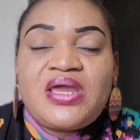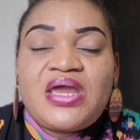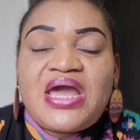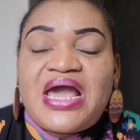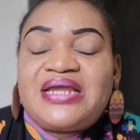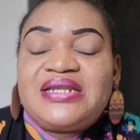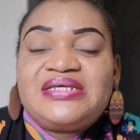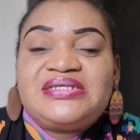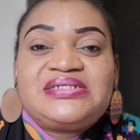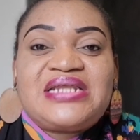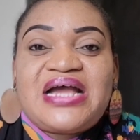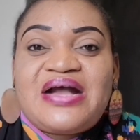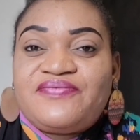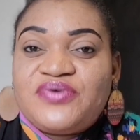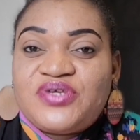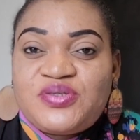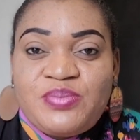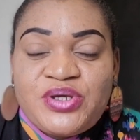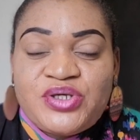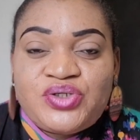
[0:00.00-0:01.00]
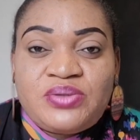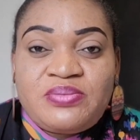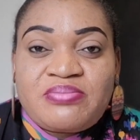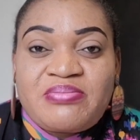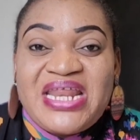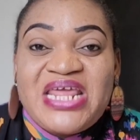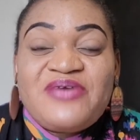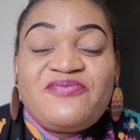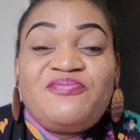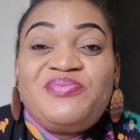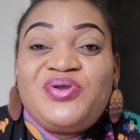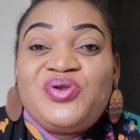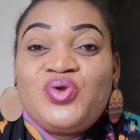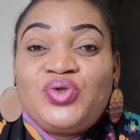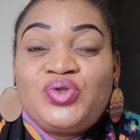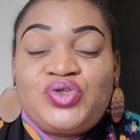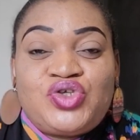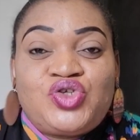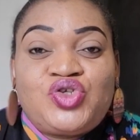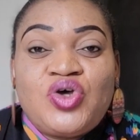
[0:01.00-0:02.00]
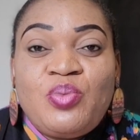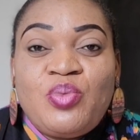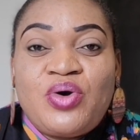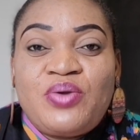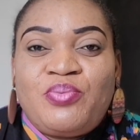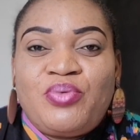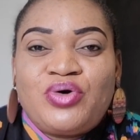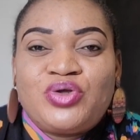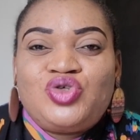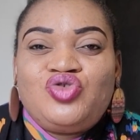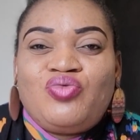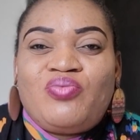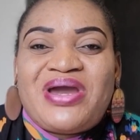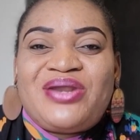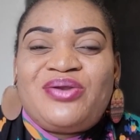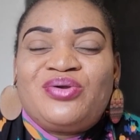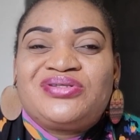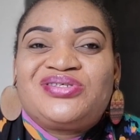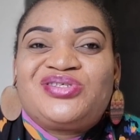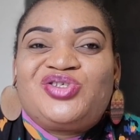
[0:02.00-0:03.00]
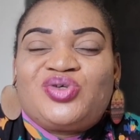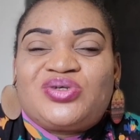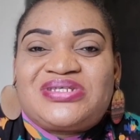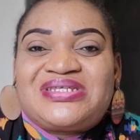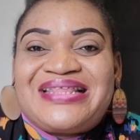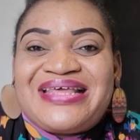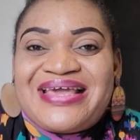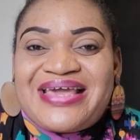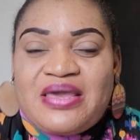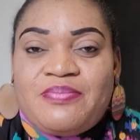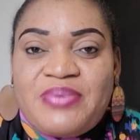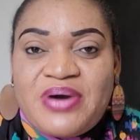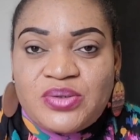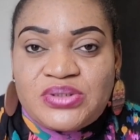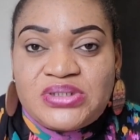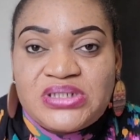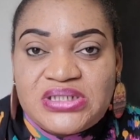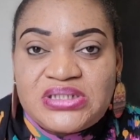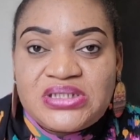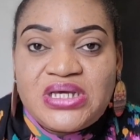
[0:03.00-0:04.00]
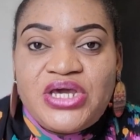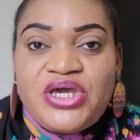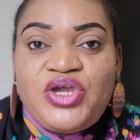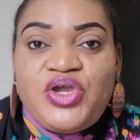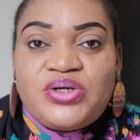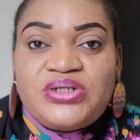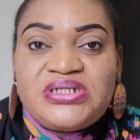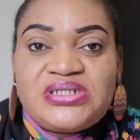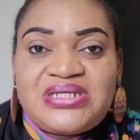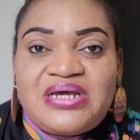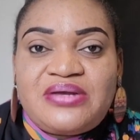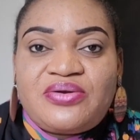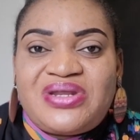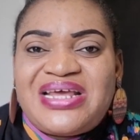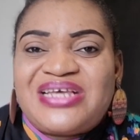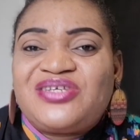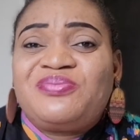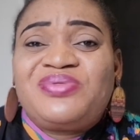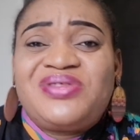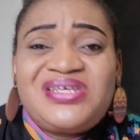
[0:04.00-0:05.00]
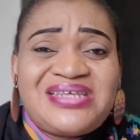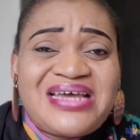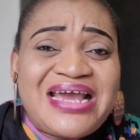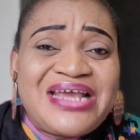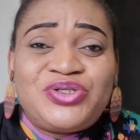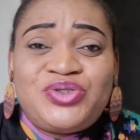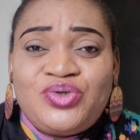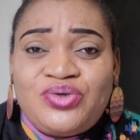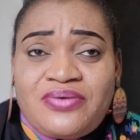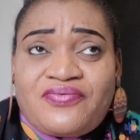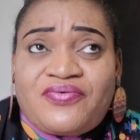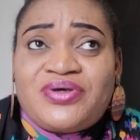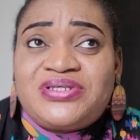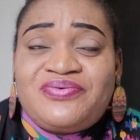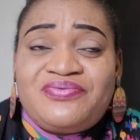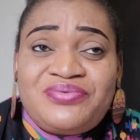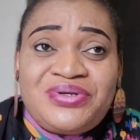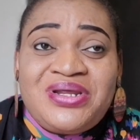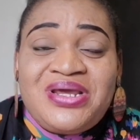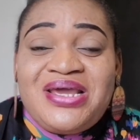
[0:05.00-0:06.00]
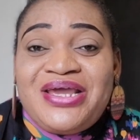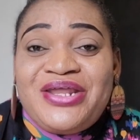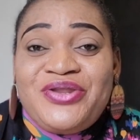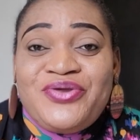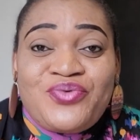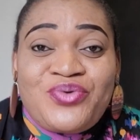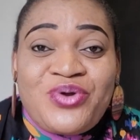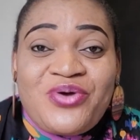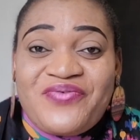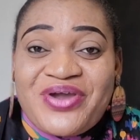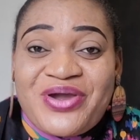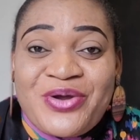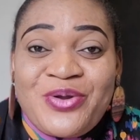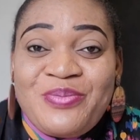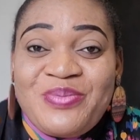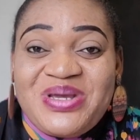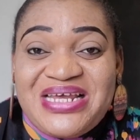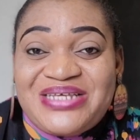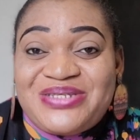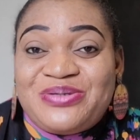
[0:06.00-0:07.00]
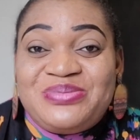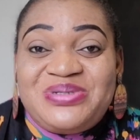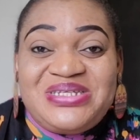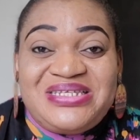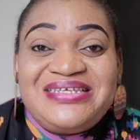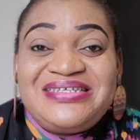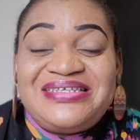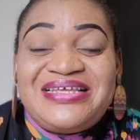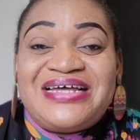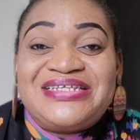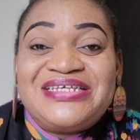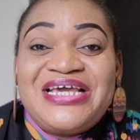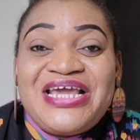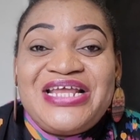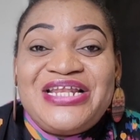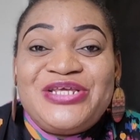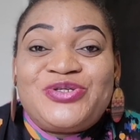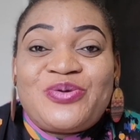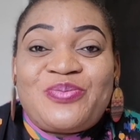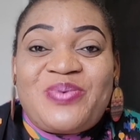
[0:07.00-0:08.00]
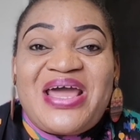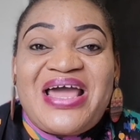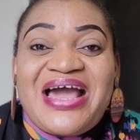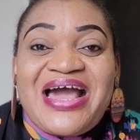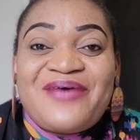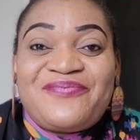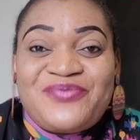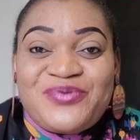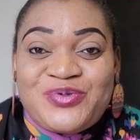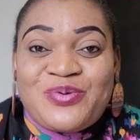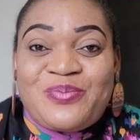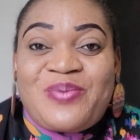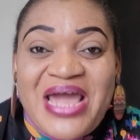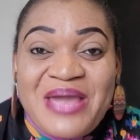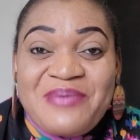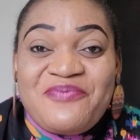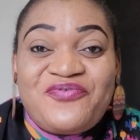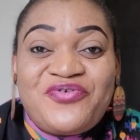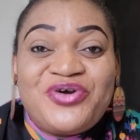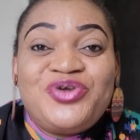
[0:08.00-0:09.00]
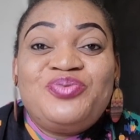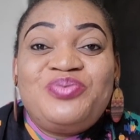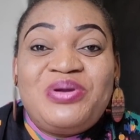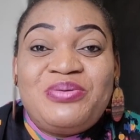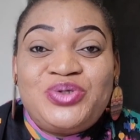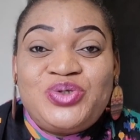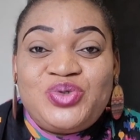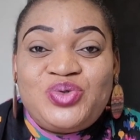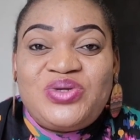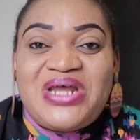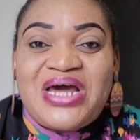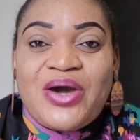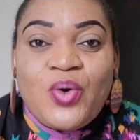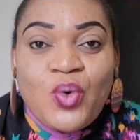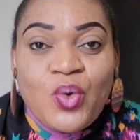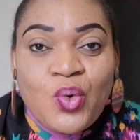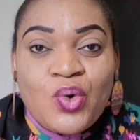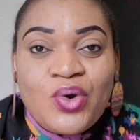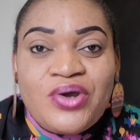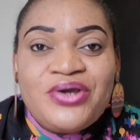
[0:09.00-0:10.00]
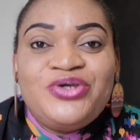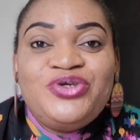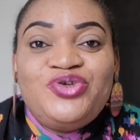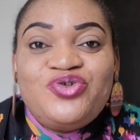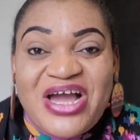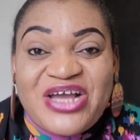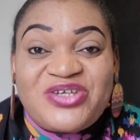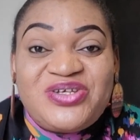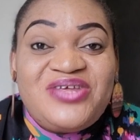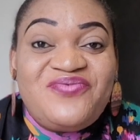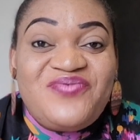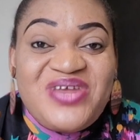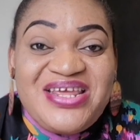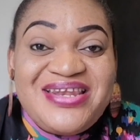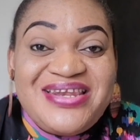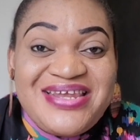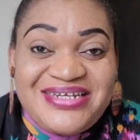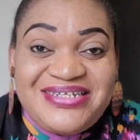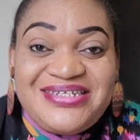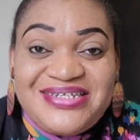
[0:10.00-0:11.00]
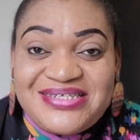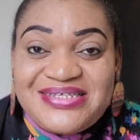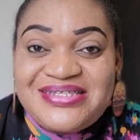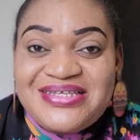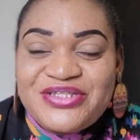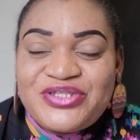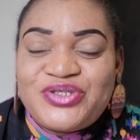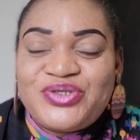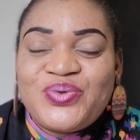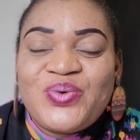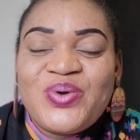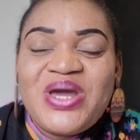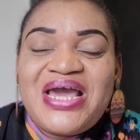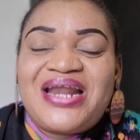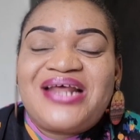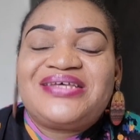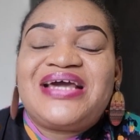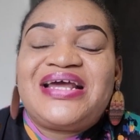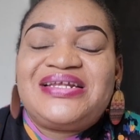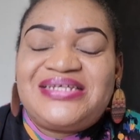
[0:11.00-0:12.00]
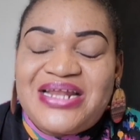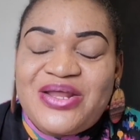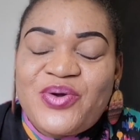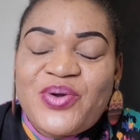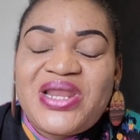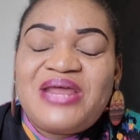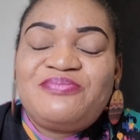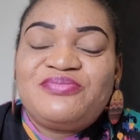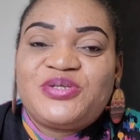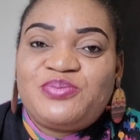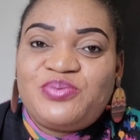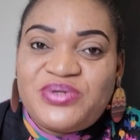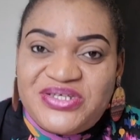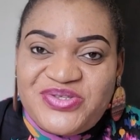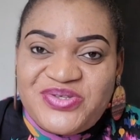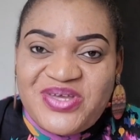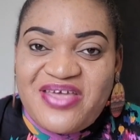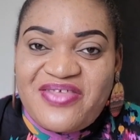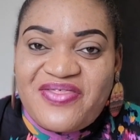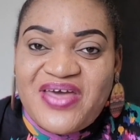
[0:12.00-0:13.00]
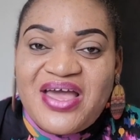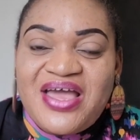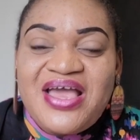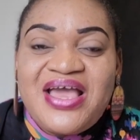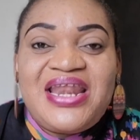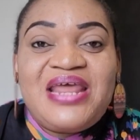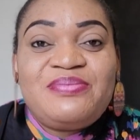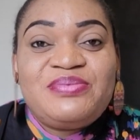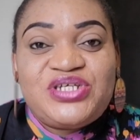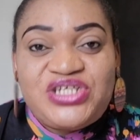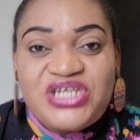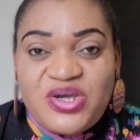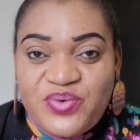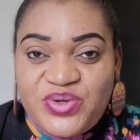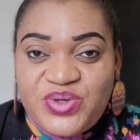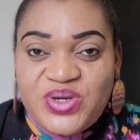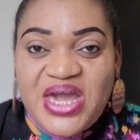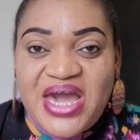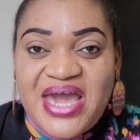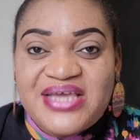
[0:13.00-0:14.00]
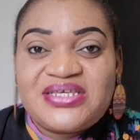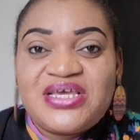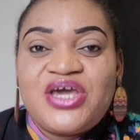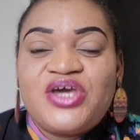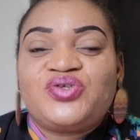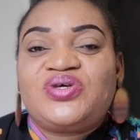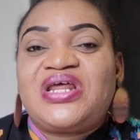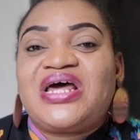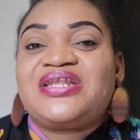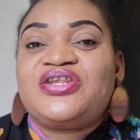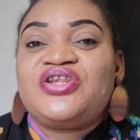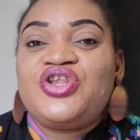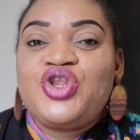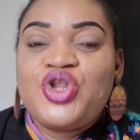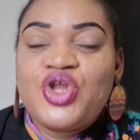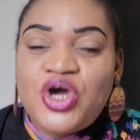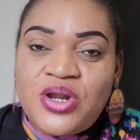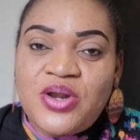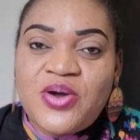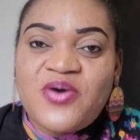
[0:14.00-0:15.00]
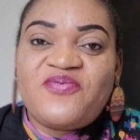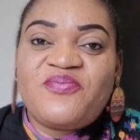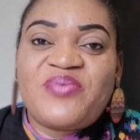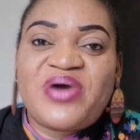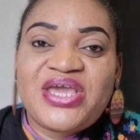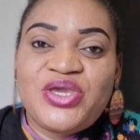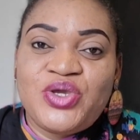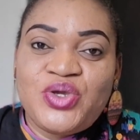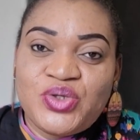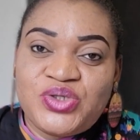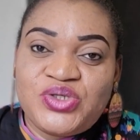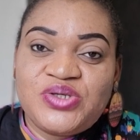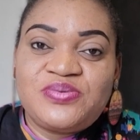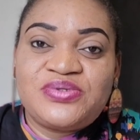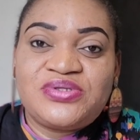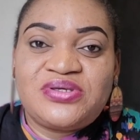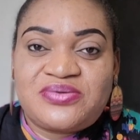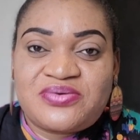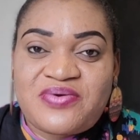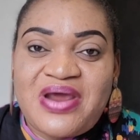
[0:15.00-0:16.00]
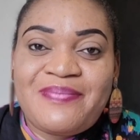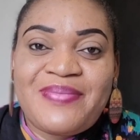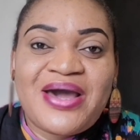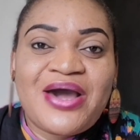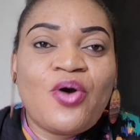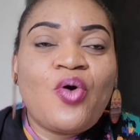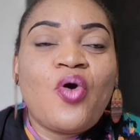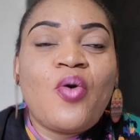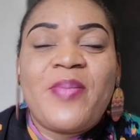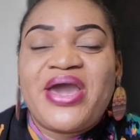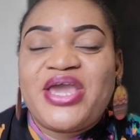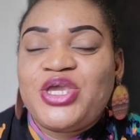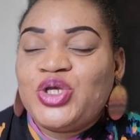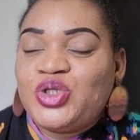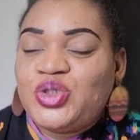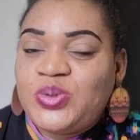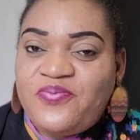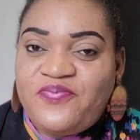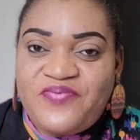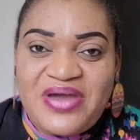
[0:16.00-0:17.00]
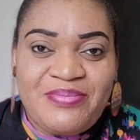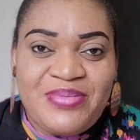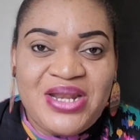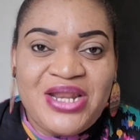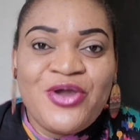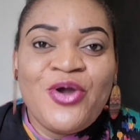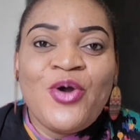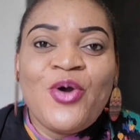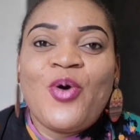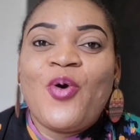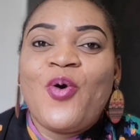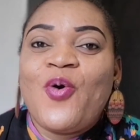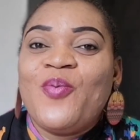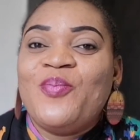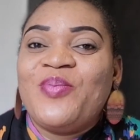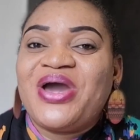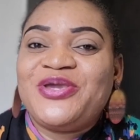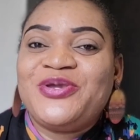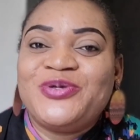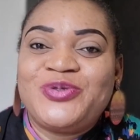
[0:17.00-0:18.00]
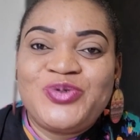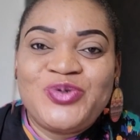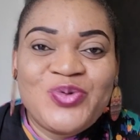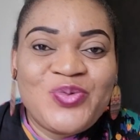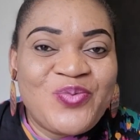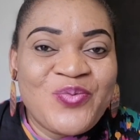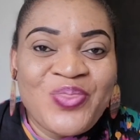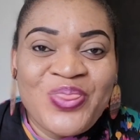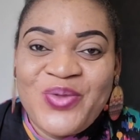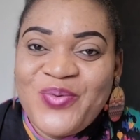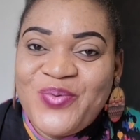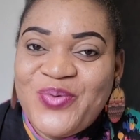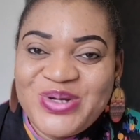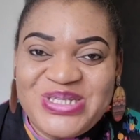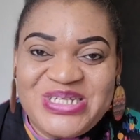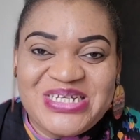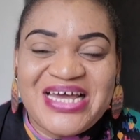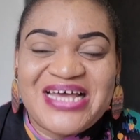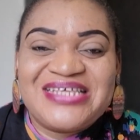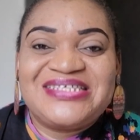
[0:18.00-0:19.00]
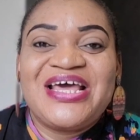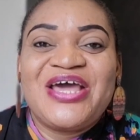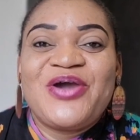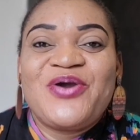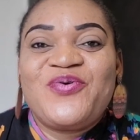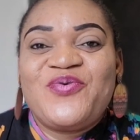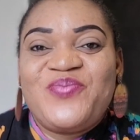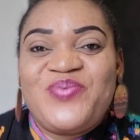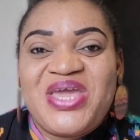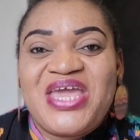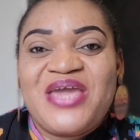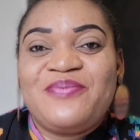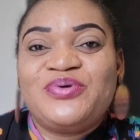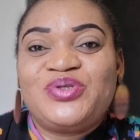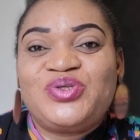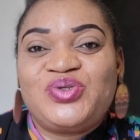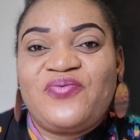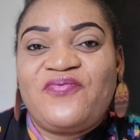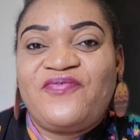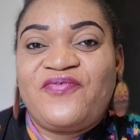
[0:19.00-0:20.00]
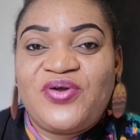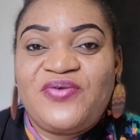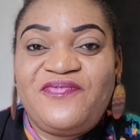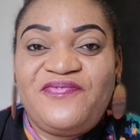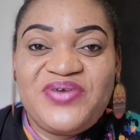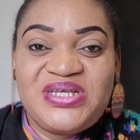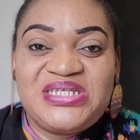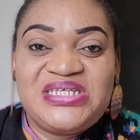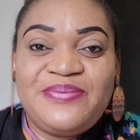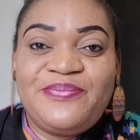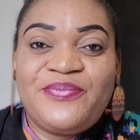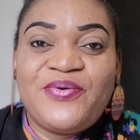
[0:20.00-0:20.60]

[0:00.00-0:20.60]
And this thing that I've just mentioned might even be known to someone, but you might not just think about it, you understand. Because there's some things that is known, of course, even the rule of economics, there's some things that the supplier have to supply before you'll be able to know that, oh, you actually really need this thing. So that's why I decided, okay, let me just put this together, let me share with you guys, so that none of my YouTube subscriber or my YouTube family or my YouTube watchers will be able to fall victim